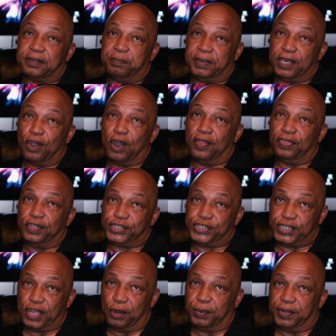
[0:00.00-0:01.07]
to be on the
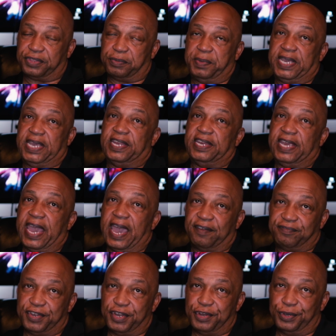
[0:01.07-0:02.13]
show with me in the
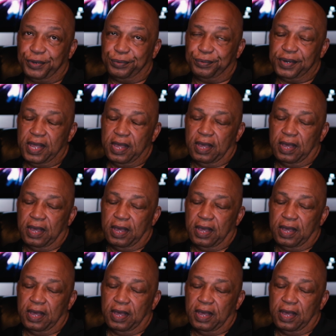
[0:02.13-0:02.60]
afternoon.